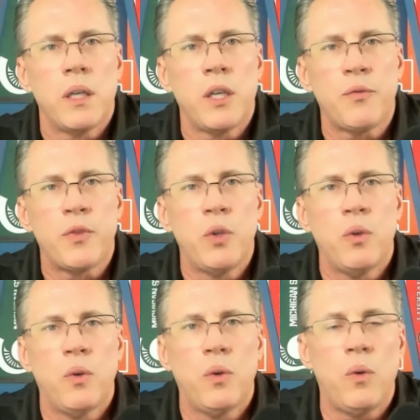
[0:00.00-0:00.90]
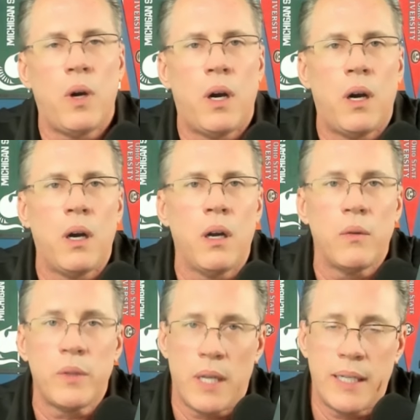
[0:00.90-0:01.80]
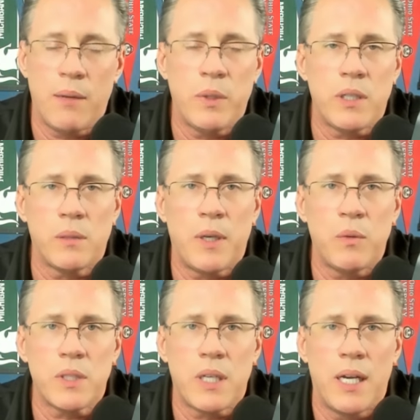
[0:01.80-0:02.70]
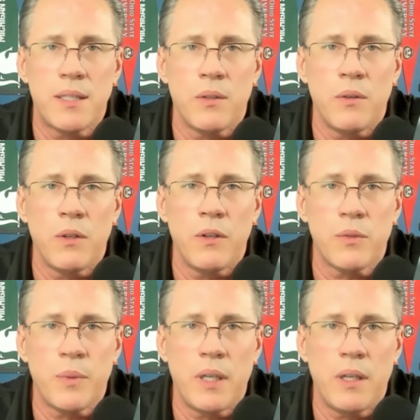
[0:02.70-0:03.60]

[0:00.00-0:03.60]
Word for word: If you are, again, we talked about Wisconsin earlier this week.